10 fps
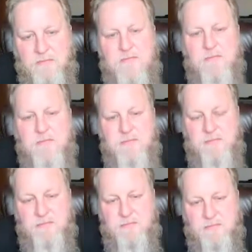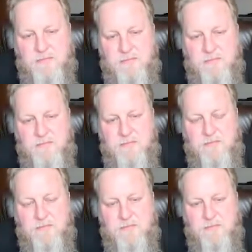
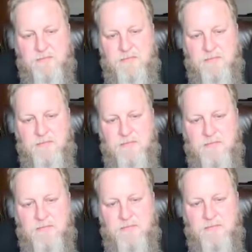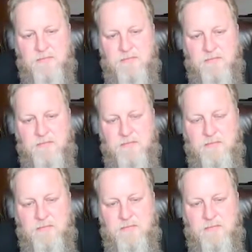
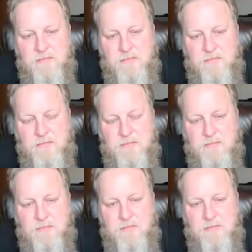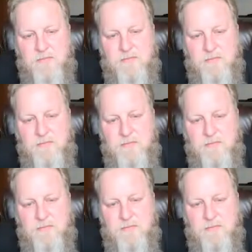
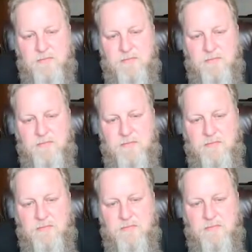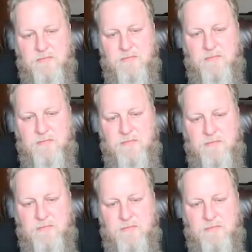
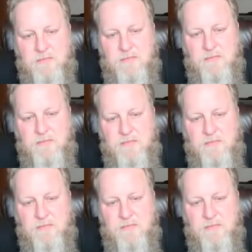(silent)